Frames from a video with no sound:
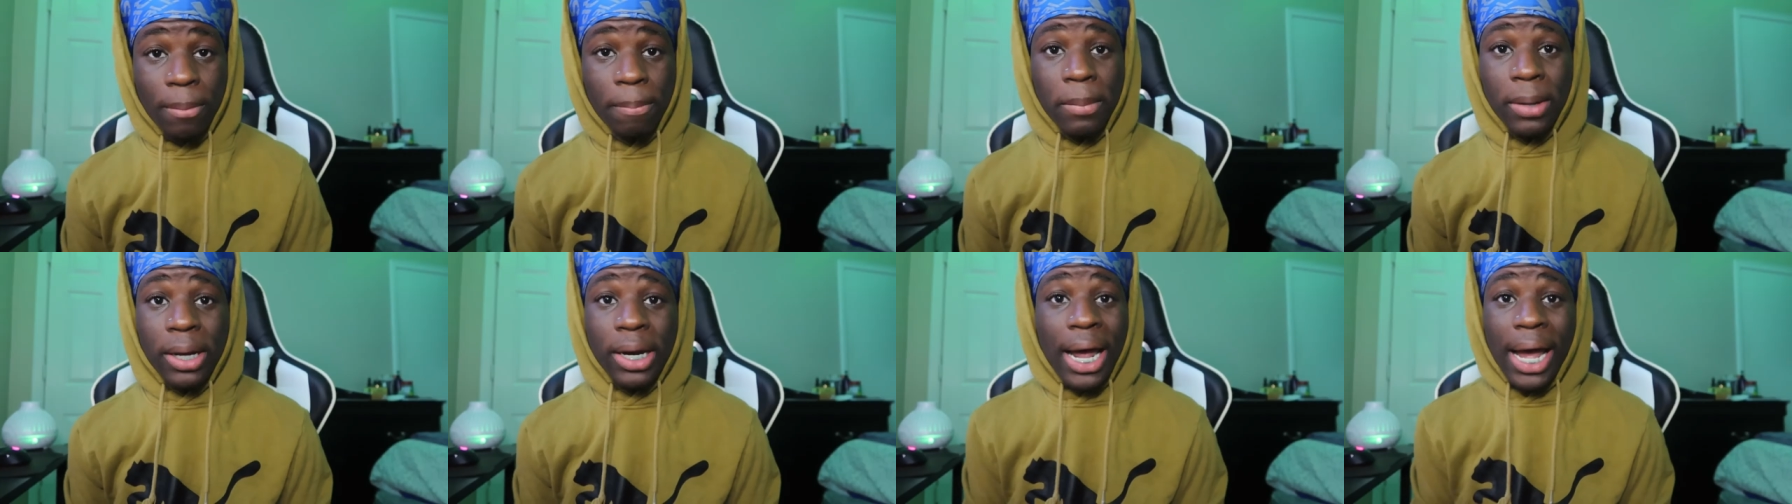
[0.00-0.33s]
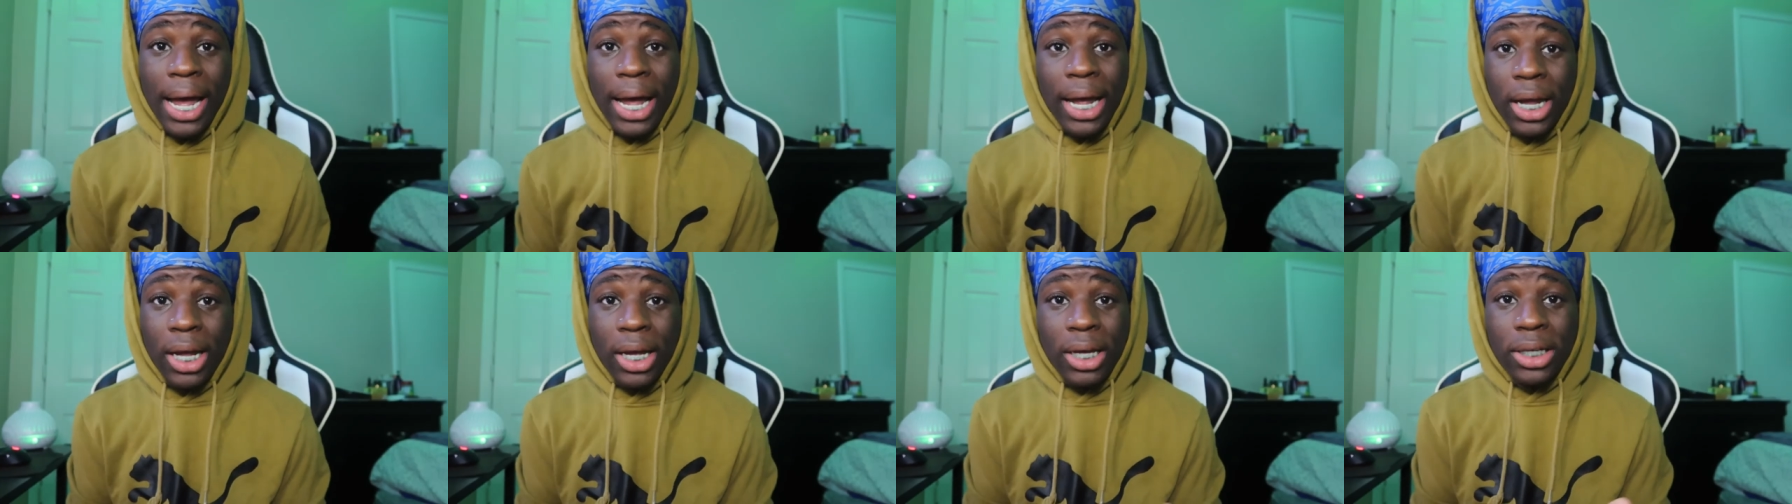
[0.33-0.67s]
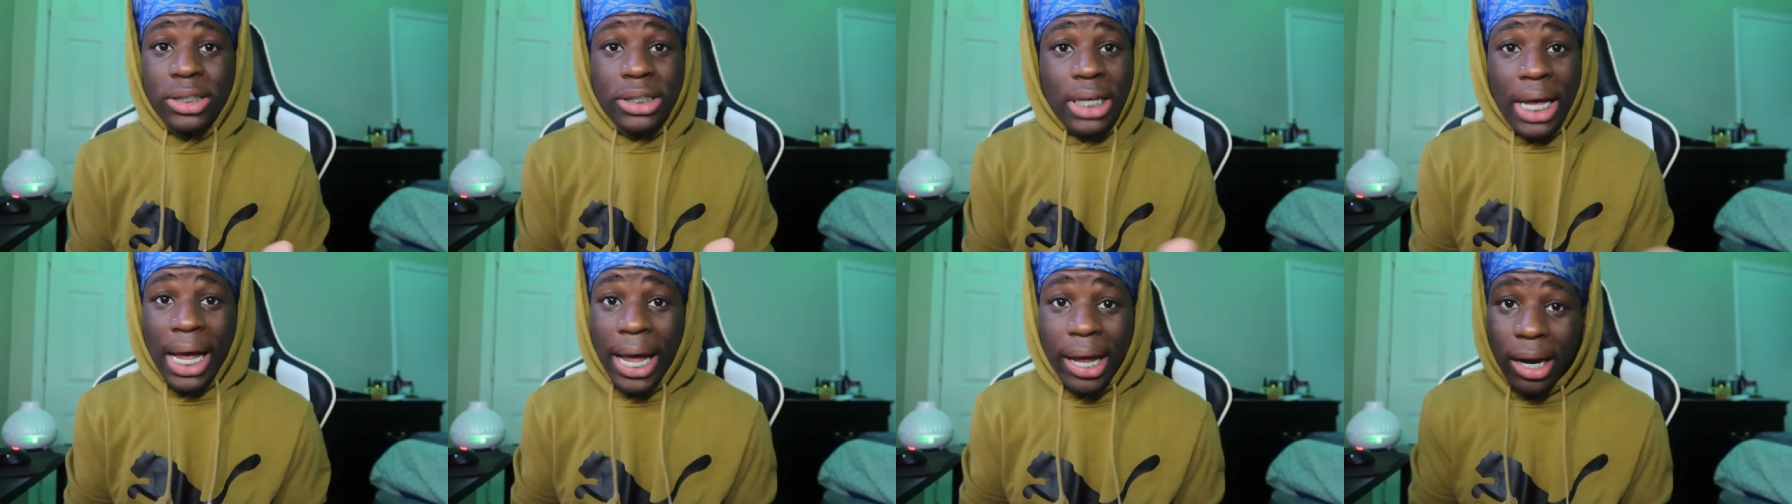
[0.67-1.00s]
Man, I
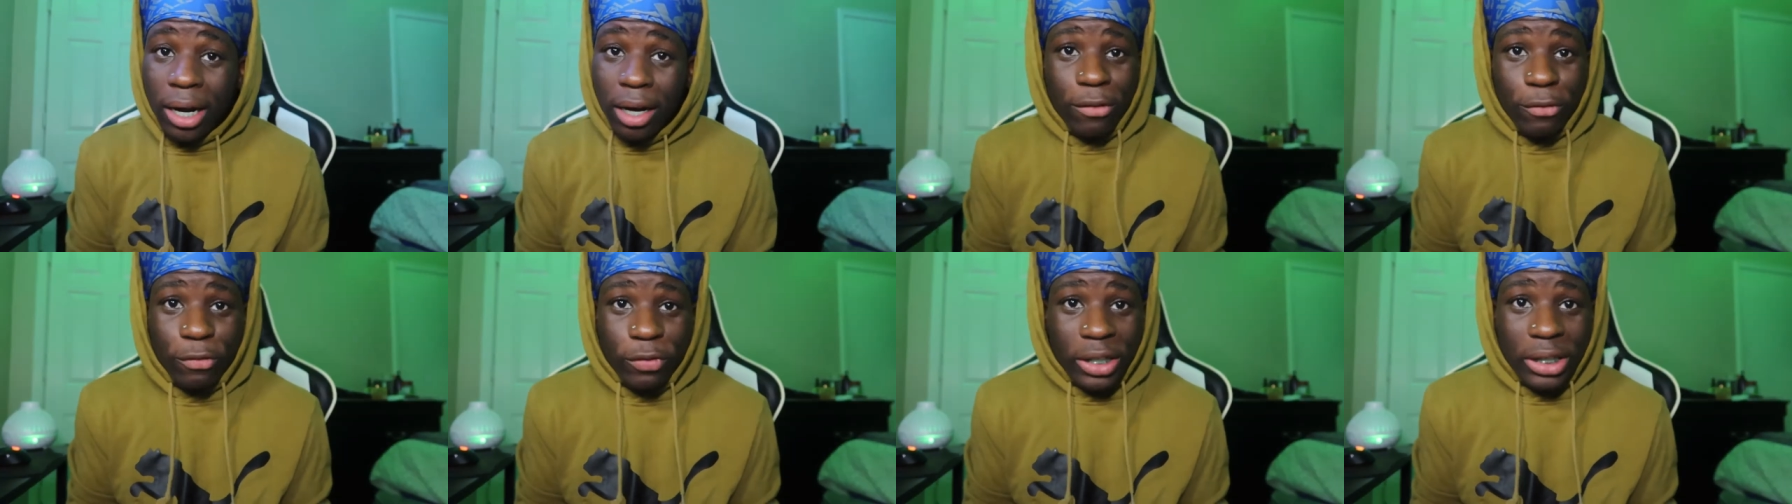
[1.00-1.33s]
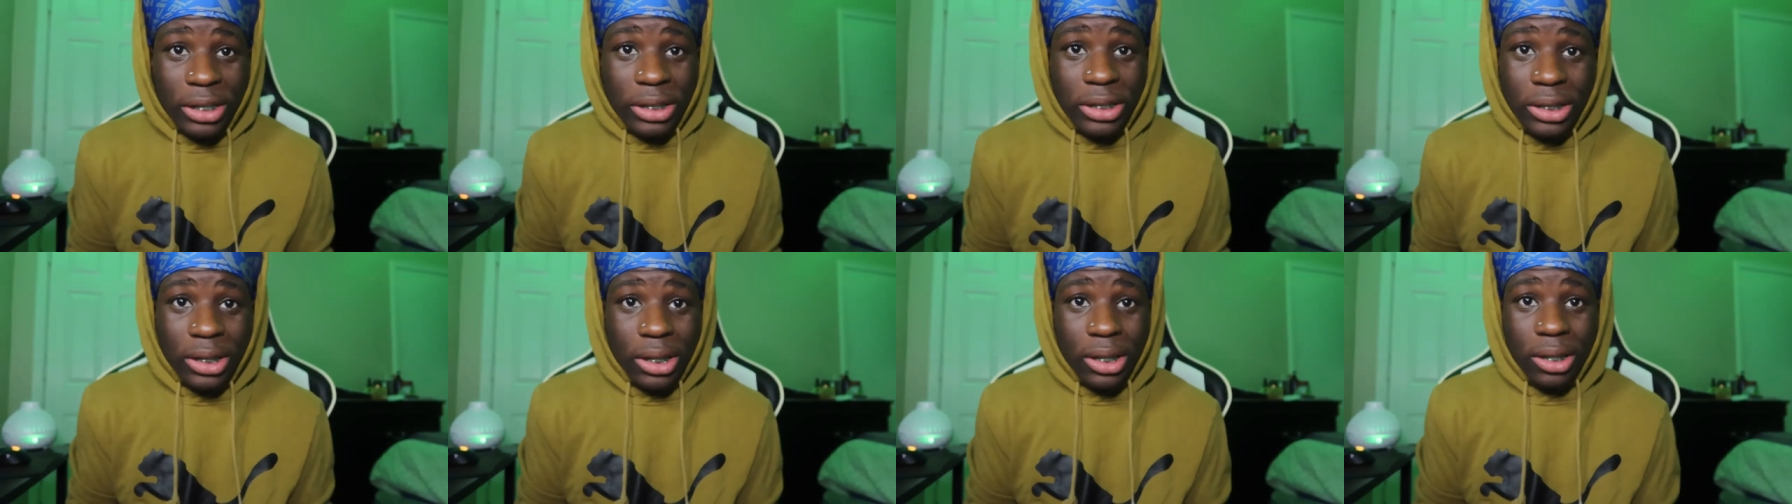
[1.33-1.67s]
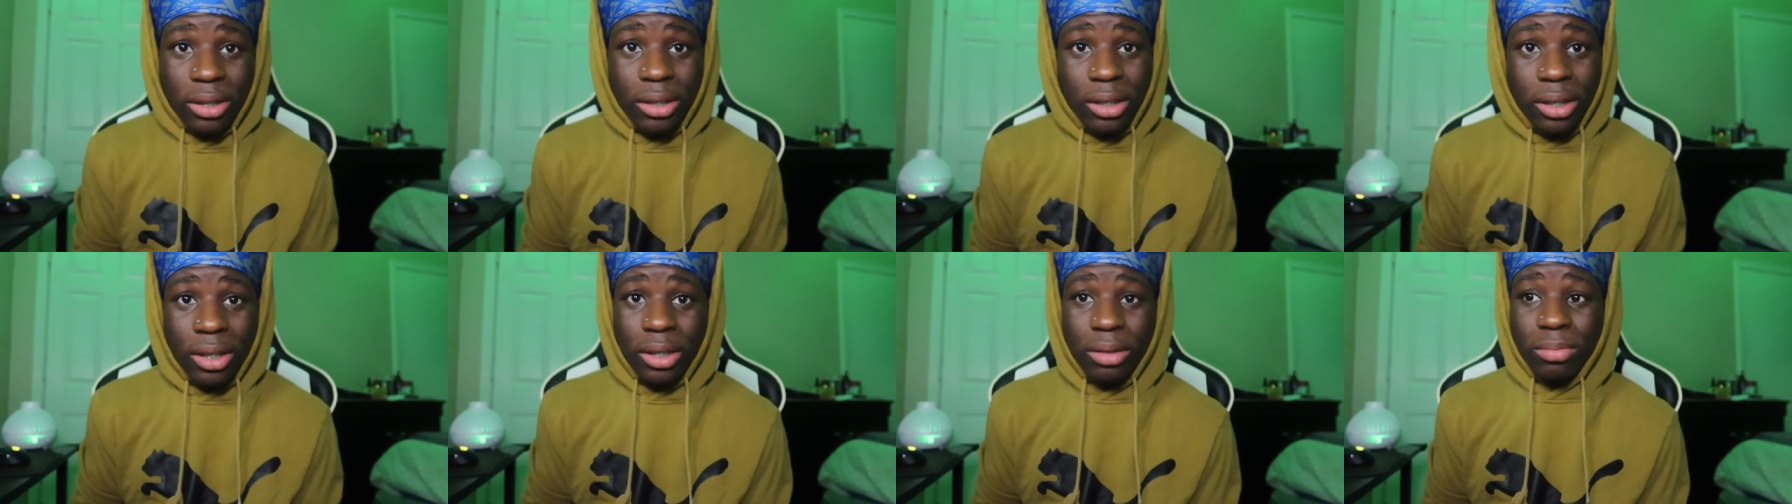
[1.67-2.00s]
ain't sign up for this
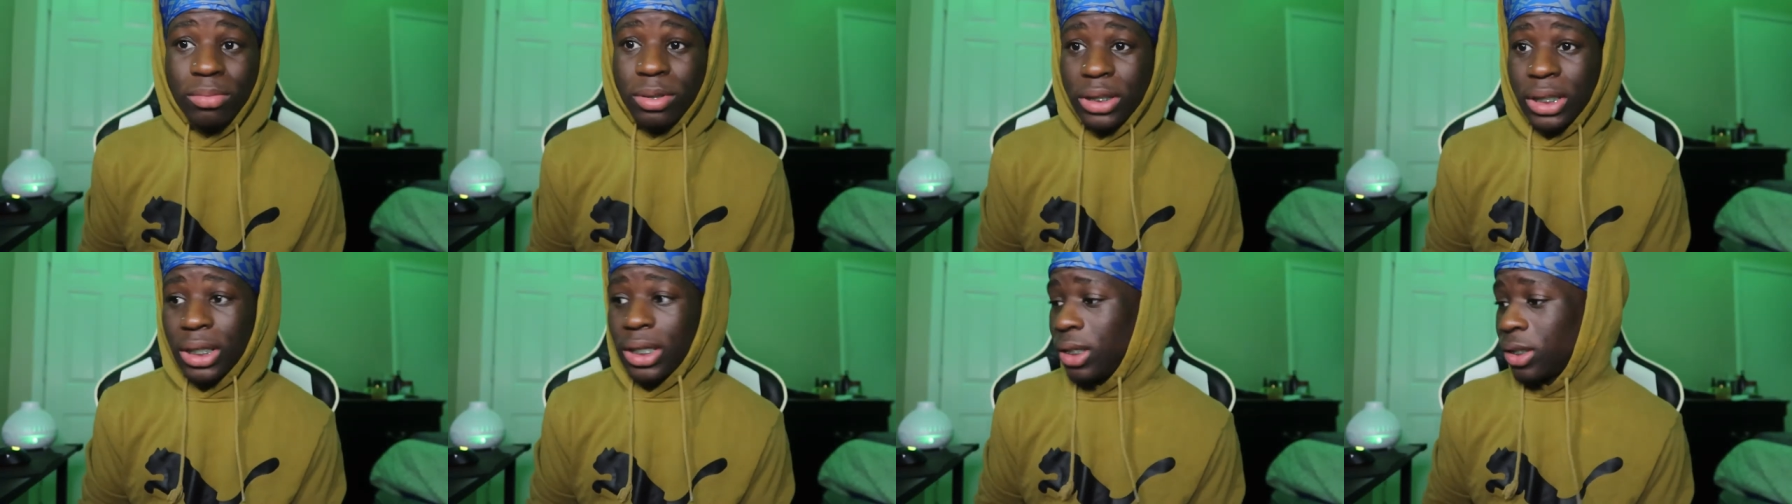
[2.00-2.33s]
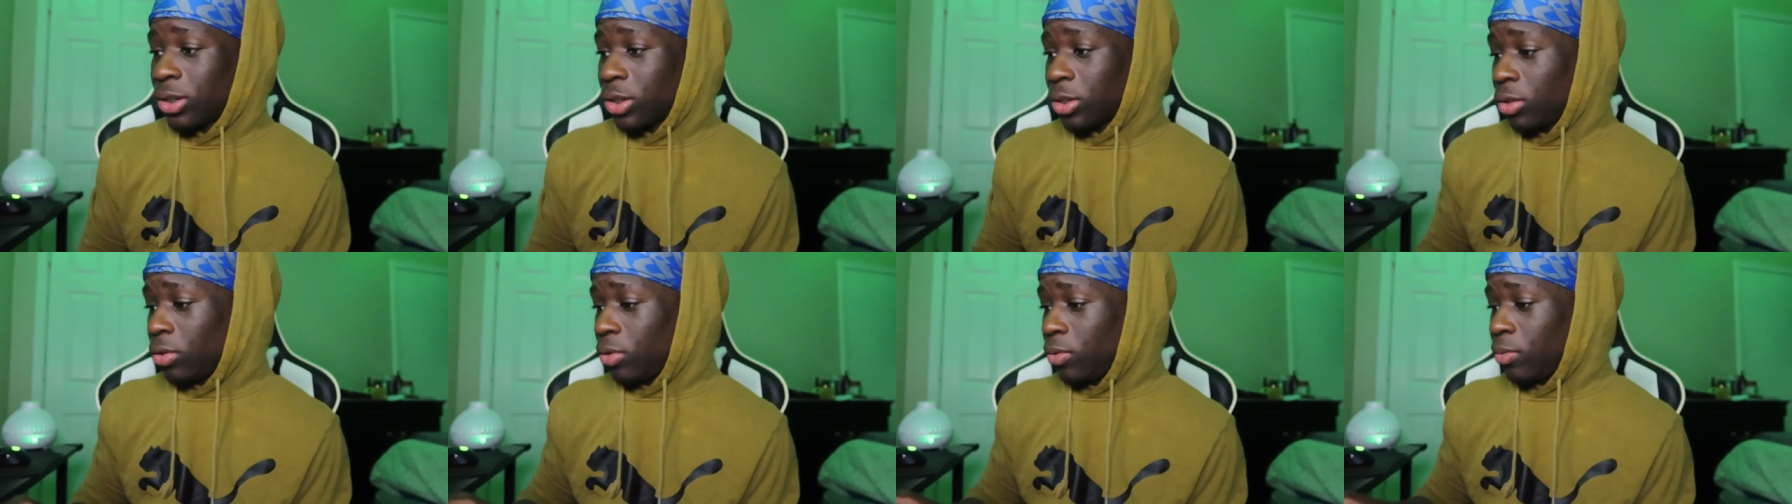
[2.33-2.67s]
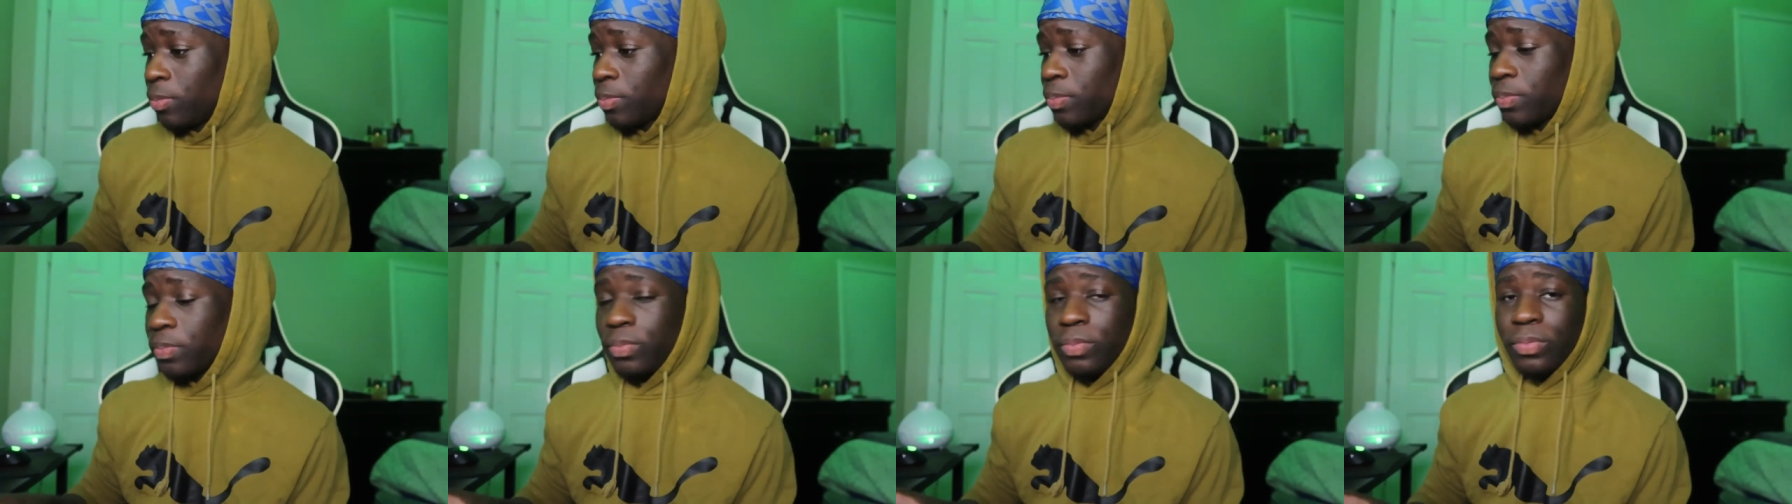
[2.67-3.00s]
shit. You know what I'm saying? So